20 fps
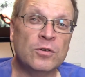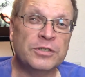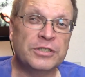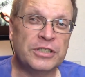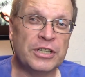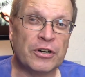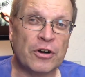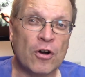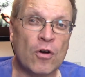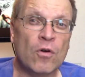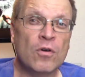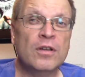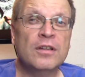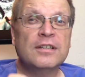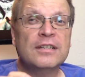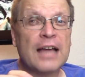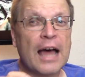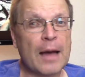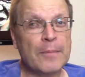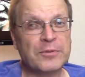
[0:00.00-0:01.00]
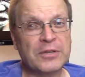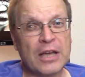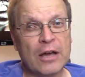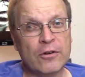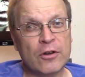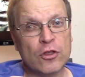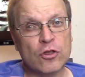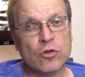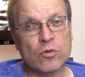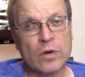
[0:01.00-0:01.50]
0 tops
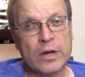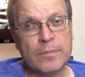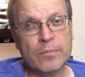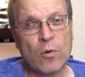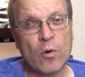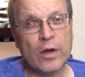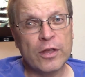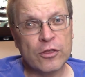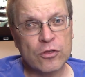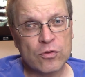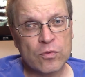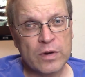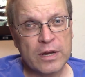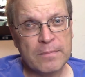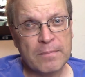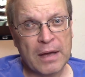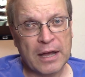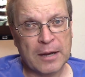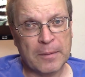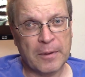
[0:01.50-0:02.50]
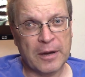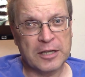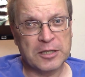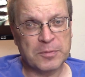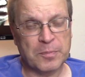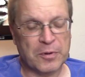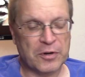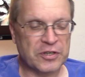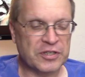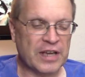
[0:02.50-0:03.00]
out at 3.3
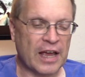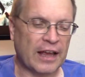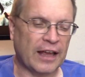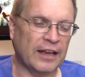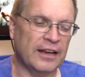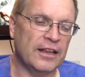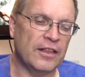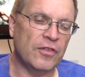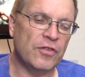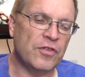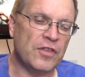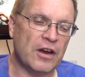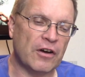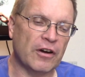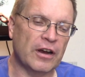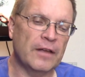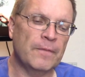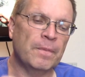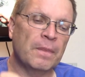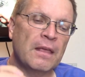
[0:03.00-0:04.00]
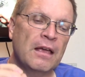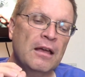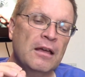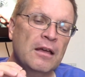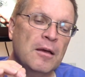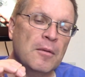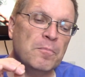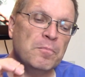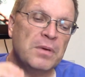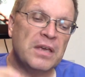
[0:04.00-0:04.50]
megabytes per second in theory.
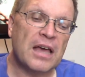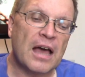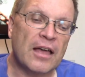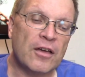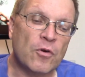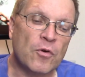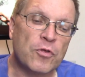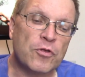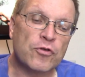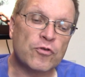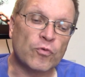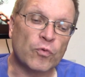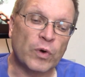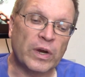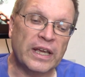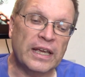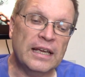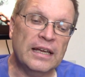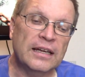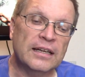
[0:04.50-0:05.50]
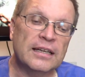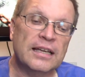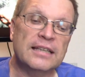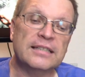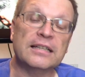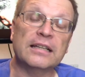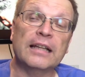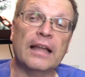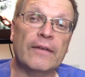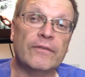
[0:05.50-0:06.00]
PIO 3
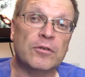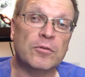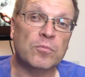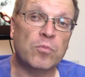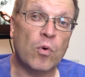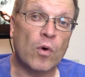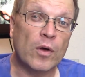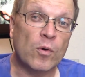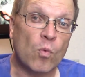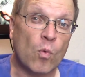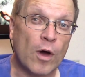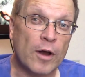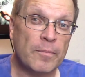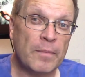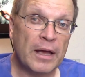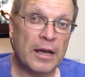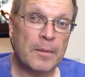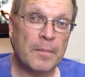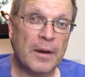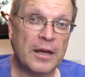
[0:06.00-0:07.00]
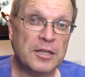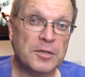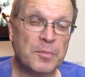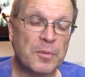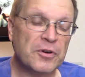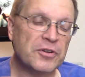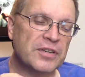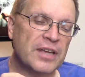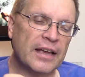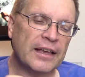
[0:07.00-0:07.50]
is 11.1 megabytes
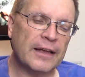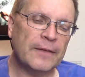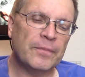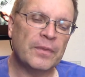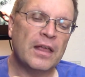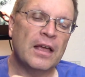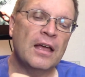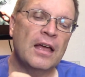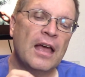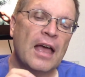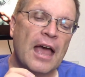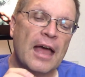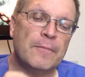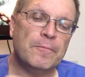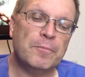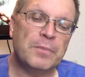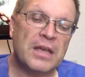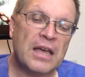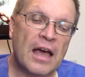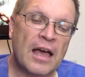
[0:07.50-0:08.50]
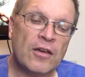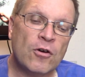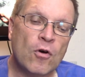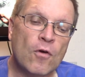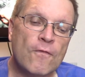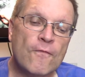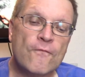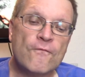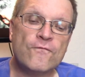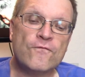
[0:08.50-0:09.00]
per second, and PIO
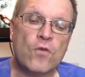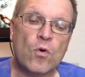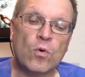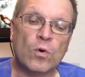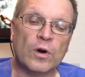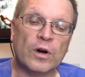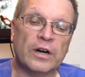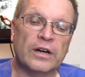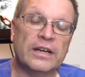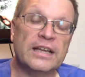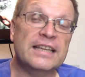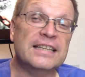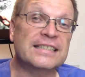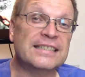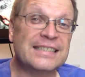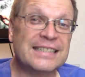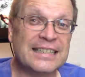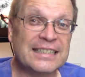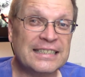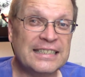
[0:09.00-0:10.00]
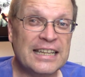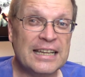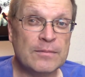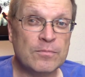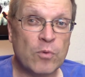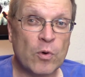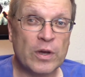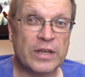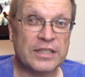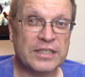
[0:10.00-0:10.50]
4 is
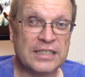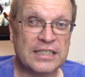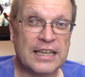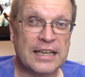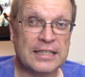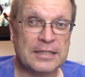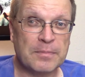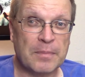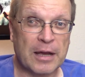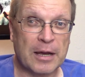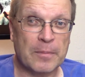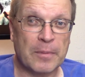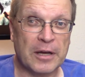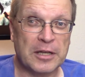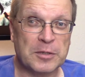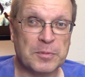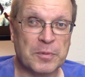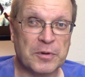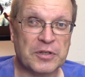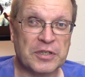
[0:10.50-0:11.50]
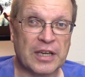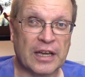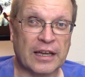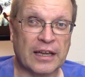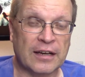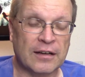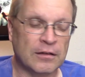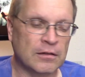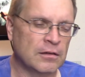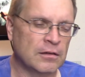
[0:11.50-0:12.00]
16.6 megabytes per second.